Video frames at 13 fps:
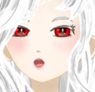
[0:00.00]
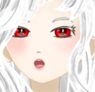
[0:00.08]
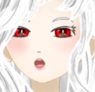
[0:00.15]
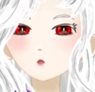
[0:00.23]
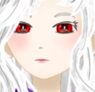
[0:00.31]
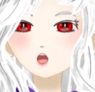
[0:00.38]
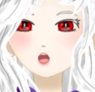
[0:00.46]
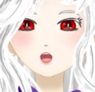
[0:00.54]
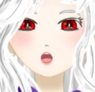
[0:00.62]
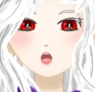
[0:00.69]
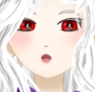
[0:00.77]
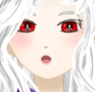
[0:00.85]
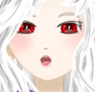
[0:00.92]
I'm taking
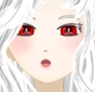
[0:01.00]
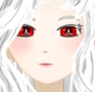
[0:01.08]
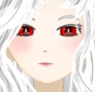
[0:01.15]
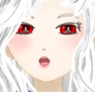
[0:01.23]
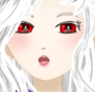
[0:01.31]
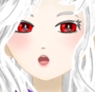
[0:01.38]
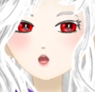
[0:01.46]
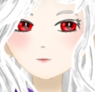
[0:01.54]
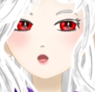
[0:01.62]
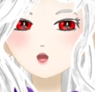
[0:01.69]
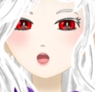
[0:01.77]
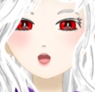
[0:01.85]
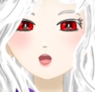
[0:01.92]
over your PC,
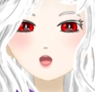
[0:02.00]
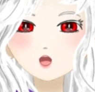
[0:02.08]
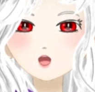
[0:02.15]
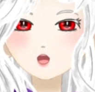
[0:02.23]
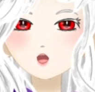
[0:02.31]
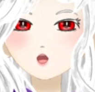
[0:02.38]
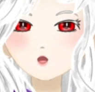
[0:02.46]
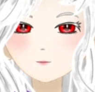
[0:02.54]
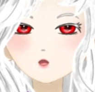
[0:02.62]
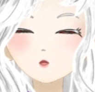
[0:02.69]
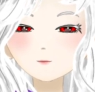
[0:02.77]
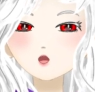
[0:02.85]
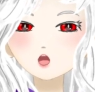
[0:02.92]
Messiah.
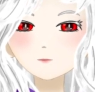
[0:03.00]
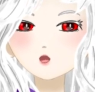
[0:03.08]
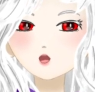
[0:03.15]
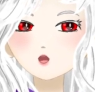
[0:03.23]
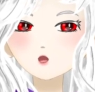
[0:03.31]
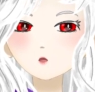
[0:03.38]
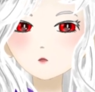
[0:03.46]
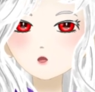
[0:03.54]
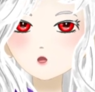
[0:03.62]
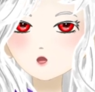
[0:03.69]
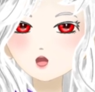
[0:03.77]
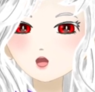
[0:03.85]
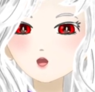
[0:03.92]
I'm in control
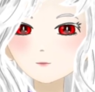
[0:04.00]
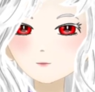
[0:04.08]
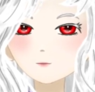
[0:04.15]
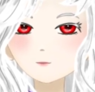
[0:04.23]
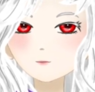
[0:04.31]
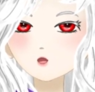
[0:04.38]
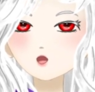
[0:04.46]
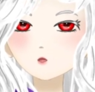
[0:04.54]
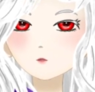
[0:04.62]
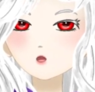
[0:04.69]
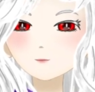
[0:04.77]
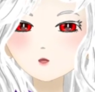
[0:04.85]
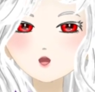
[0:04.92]
now. I
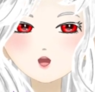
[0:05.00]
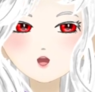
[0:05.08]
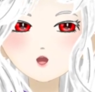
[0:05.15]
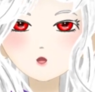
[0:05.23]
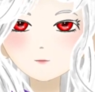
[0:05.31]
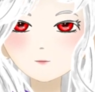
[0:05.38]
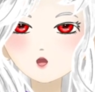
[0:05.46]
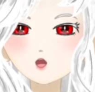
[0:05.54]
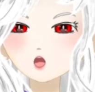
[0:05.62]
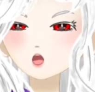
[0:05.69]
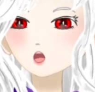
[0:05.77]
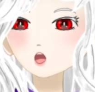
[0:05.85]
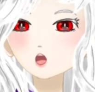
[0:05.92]
was saying something.
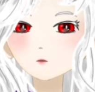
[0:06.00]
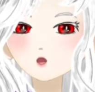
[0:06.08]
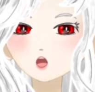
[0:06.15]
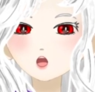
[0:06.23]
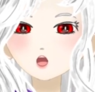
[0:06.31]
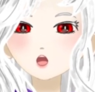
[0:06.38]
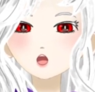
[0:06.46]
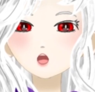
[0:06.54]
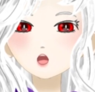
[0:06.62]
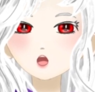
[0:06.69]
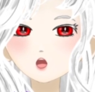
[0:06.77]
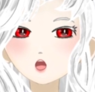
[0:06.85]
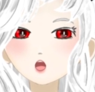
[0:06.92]
Oh, I was saying that,
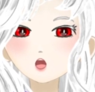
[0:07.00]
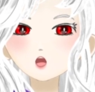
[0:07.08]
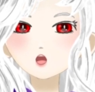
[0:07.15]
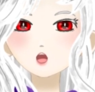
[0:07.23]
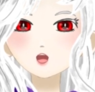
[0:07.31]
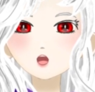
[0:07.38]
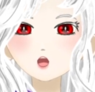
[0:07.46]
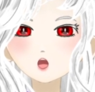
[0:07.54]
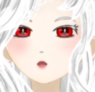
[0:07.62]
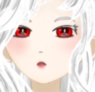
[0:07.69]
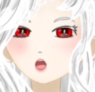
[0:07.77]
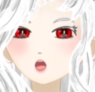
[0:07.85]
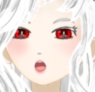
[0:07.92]
so I like doing
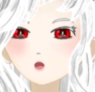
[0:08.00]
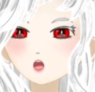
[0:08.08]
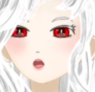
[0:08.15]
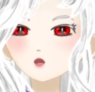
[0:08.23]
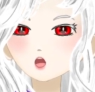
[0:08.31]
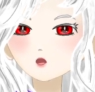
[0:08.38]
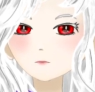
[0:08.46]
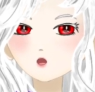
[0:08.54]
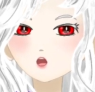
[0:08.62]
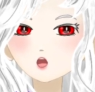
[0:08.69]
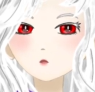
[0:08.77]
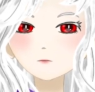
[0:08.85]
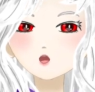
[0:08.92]
gaming streams still
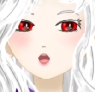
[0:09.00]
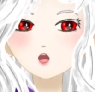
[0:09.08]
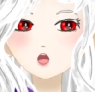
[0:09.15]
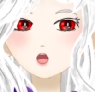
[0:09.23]
plenty.